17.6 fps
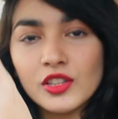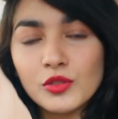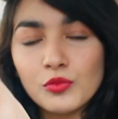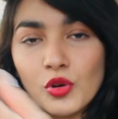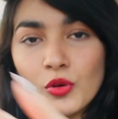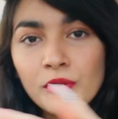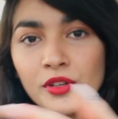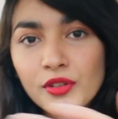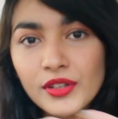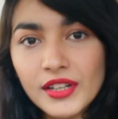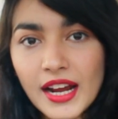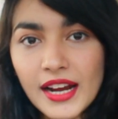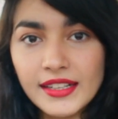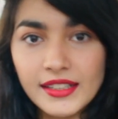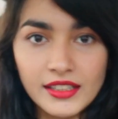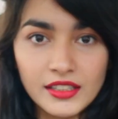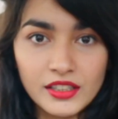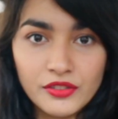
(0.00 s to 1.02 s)
The moment you can
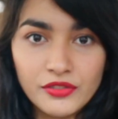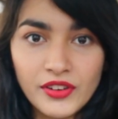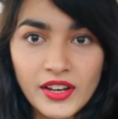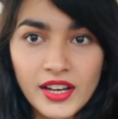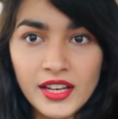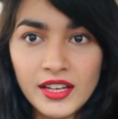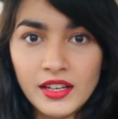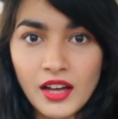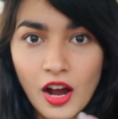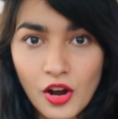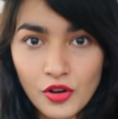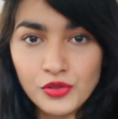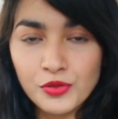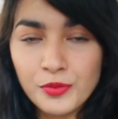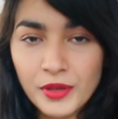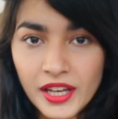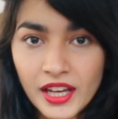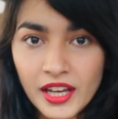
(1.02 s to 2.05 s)
identify how
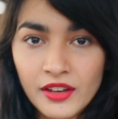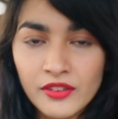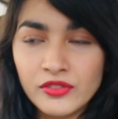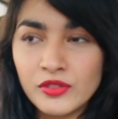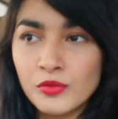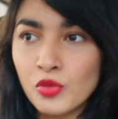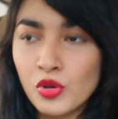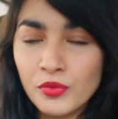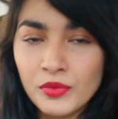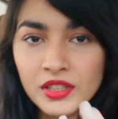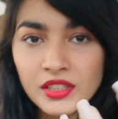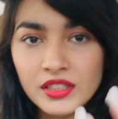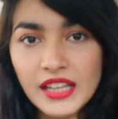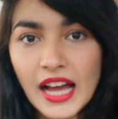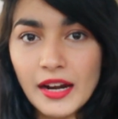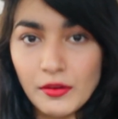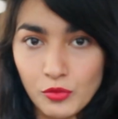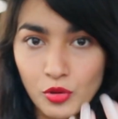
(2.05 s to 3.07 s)
you behave, the
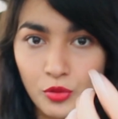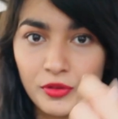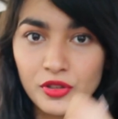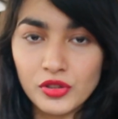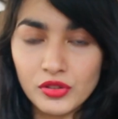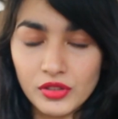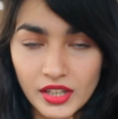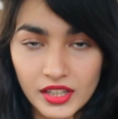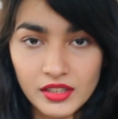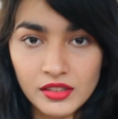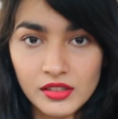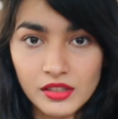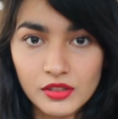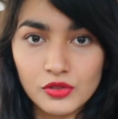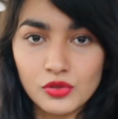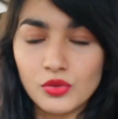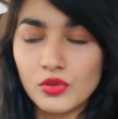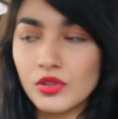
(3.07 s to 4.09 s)
moment that moment you can get in
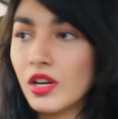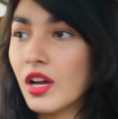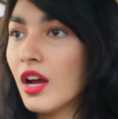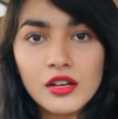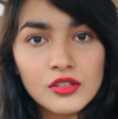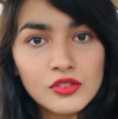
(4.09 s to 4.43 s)
control.